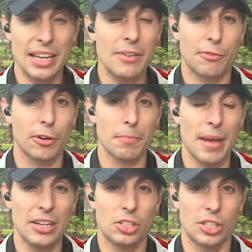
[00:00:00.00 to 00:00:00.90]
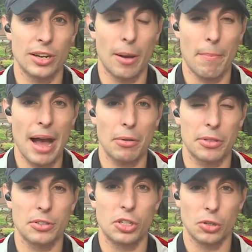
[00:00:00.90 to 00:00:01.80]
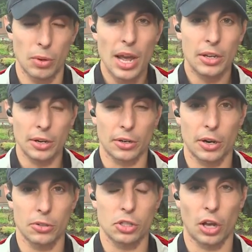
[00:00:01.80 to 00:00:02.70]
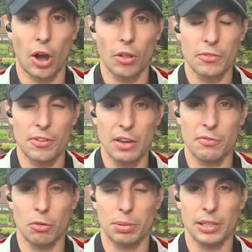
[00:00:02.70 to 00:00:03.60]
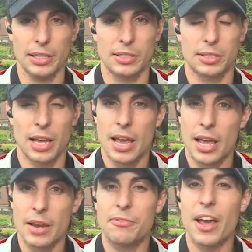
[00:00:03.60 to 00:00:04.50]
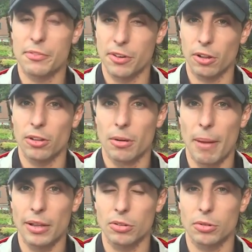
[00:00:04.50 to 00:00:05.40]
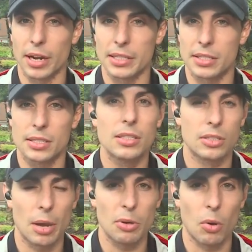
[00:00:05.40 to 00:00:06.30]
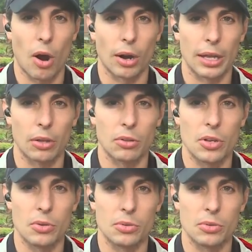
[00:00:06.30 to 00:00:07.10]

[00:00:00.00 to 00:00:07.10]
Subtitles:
information about the two, you're encouraged to call the Fayetteville Police. In Fayetteville, Michael Grace, WRAL News.